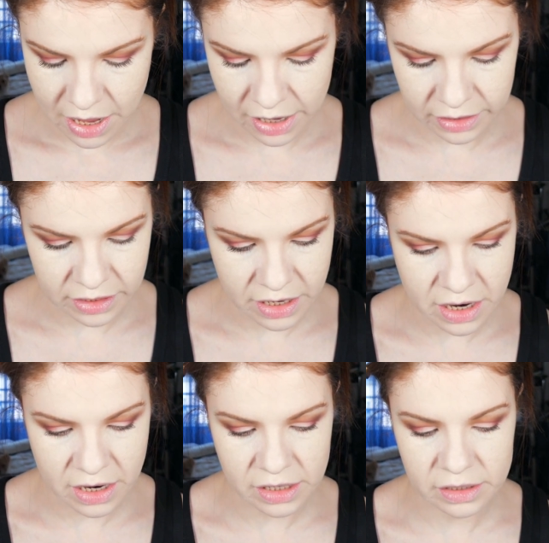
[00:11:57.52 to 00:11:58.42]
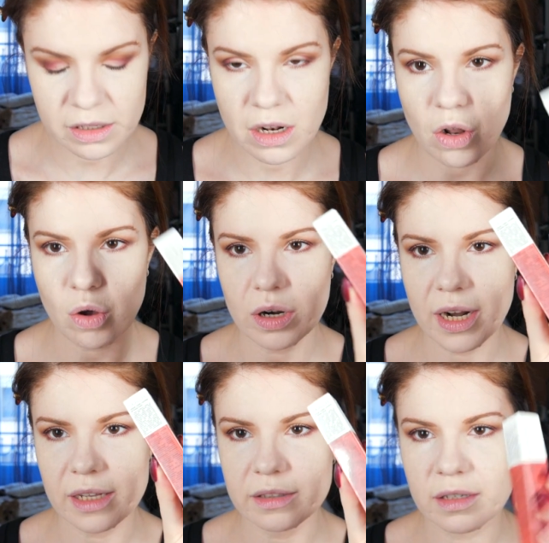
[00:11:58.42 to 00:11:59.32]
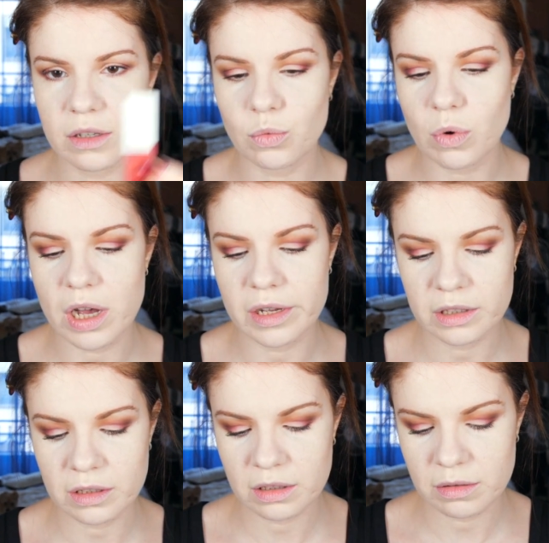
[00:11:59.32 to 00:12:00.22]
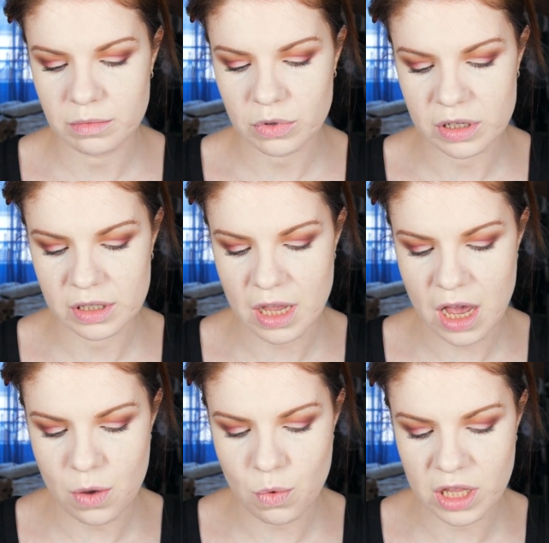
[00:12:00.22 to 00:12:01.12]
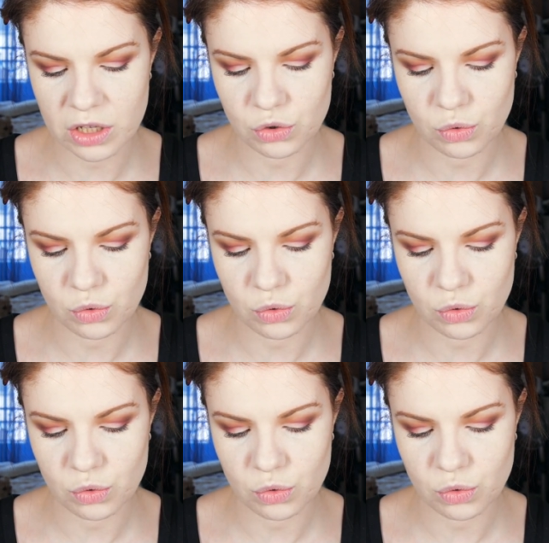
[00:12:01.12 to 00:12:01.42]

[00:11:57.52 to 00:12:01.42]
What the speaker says: And here is the long-lasting one because I want to